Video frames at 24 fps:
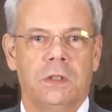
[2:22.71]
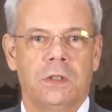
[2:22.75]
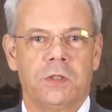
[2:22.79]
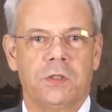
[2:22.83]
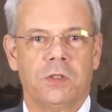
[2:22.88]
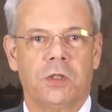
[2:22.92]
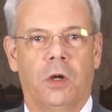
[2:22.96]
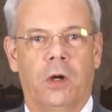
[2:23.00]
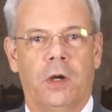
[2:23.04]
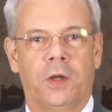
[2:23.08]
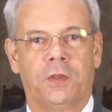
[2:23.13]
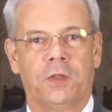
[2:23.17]

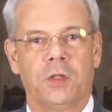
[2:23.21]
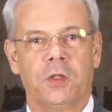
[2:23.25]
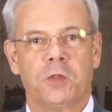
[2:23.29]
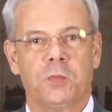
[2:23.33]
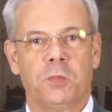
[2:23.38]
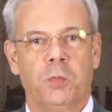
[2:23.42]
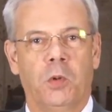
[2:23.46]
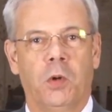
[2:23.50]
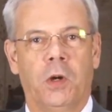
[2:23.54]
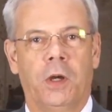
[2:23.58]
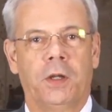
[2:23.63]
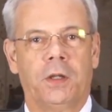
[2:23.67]
So at this
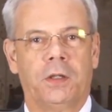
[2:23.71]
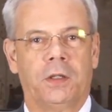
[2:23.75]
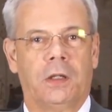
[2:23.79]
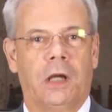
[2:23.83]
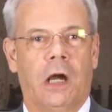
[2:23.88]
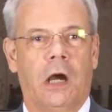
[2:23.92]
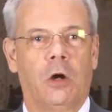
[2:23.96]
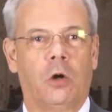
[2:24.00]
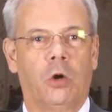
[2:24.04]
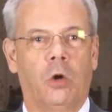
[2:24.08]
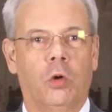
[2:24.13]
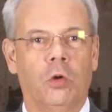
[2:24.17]
point,
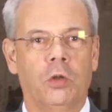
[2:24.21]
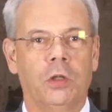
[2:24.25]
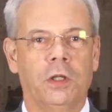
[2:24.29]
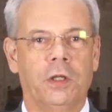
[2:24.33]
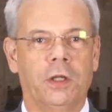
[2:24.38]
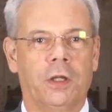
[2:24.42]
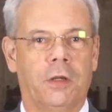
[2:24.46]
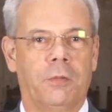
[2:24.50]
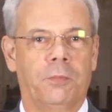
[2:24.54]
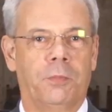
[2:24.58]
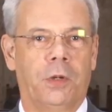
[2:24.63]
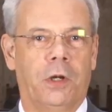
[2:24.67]
our
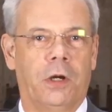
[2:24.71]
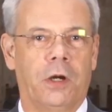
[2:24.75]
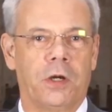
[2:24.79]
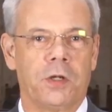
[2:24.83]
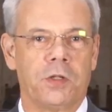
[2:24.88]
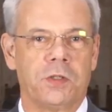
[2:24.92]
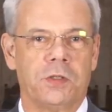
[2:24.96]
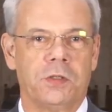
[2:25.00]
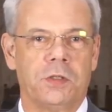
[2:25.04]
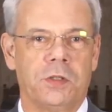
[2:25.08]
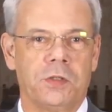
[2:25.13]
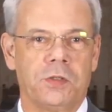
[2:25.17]
only
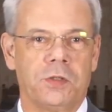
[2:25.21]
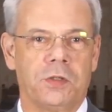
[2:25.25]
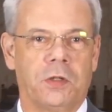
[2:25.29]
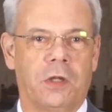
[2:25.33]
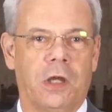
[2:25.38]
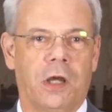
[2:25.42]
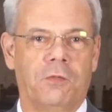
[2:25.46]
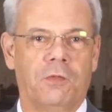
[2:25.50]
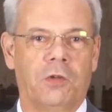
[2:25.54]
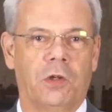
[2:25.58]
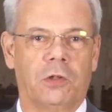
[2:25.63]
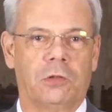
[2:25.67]
comparison is to
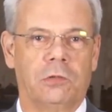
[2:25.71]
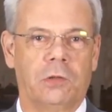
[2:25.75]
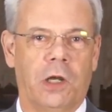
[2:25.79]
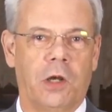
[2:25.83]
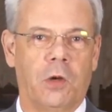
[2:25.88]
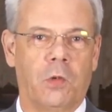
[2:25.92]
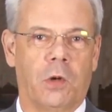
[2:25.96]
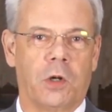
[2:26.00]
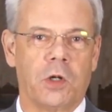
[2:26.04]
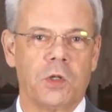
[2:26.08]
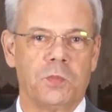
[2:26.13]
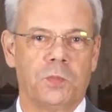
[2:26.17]
Governor
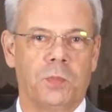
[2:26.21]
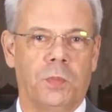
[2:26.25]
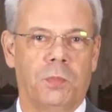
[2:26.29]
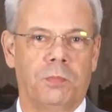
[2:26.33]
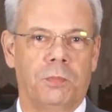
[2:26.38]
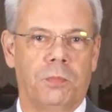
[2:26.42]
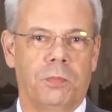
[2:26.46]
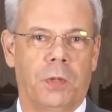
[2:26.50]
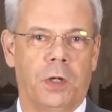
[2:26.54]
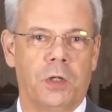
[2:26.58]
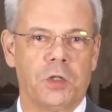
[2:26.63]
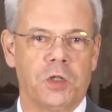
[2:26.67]
Gregoire's
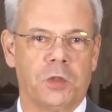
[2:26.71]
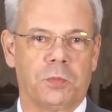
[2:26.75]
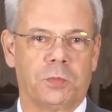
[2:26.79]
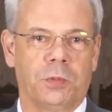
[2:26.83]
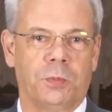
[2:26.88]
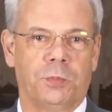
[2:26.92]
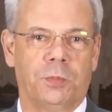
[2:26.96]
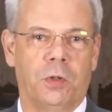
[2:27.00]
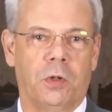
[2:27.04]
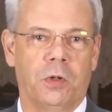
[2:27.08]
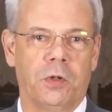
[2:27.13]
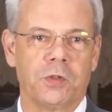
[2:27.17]
budget
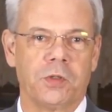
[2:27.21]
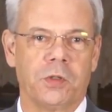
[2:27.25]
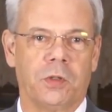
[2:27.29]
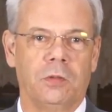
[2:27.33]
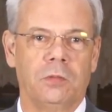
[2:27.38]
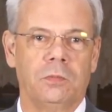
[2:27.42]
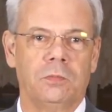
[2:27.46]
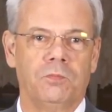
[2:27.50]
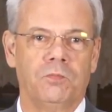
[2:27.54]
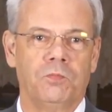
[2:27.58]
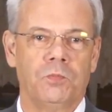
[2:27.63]
proposal.